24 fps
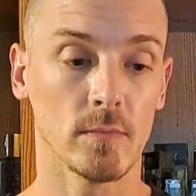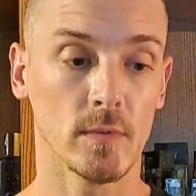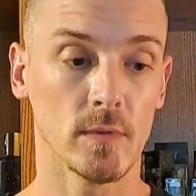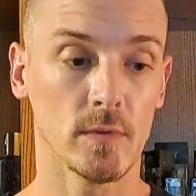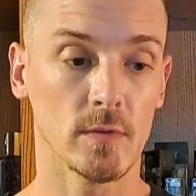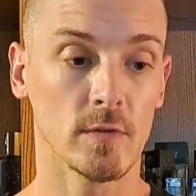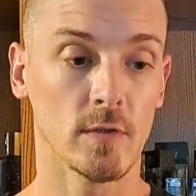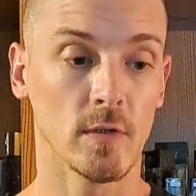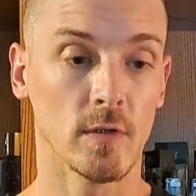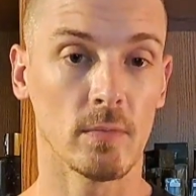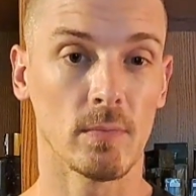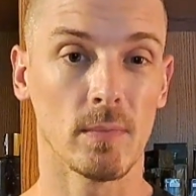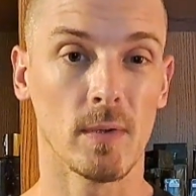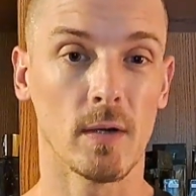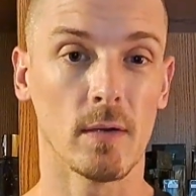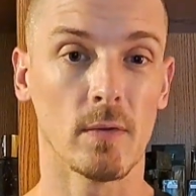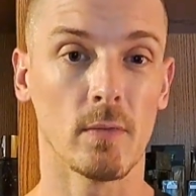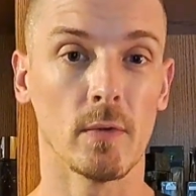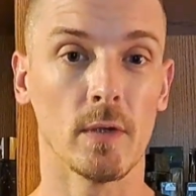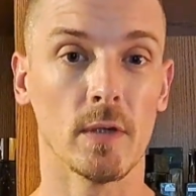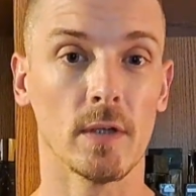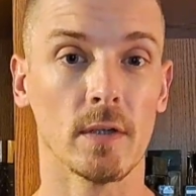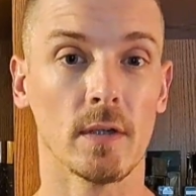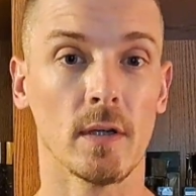It took about a
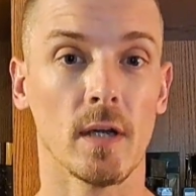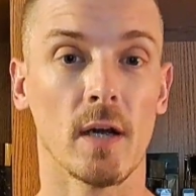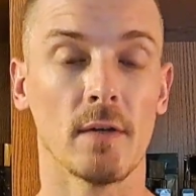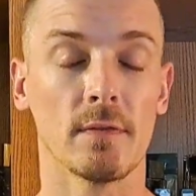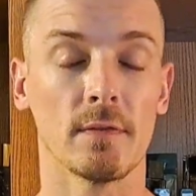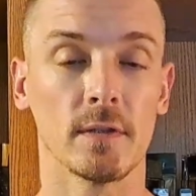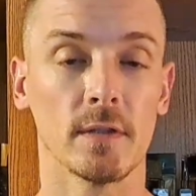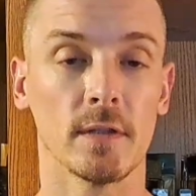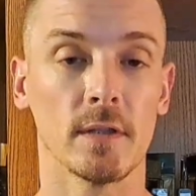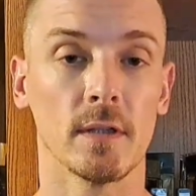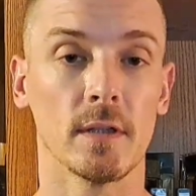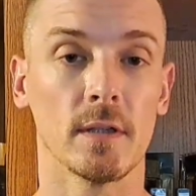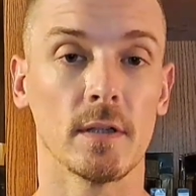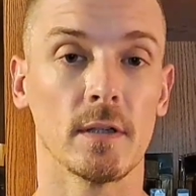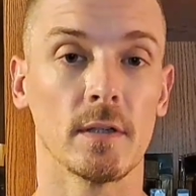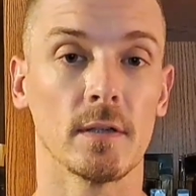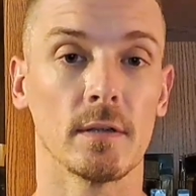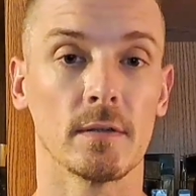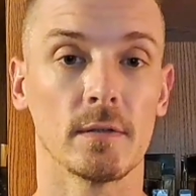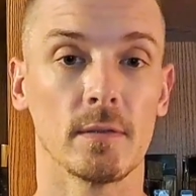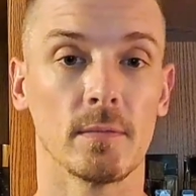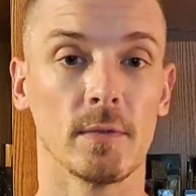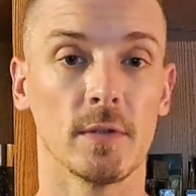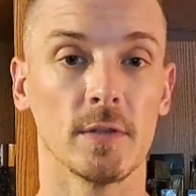week and a half to get
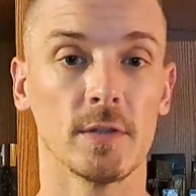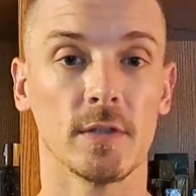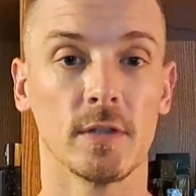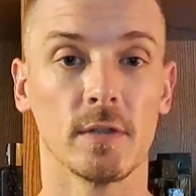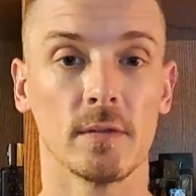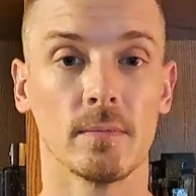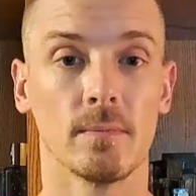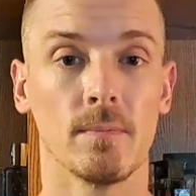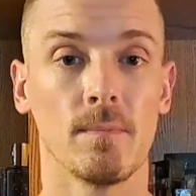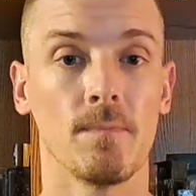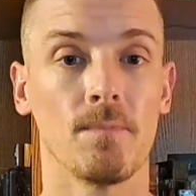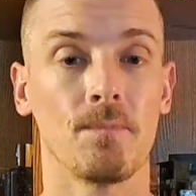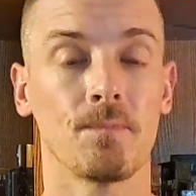here to Michigan.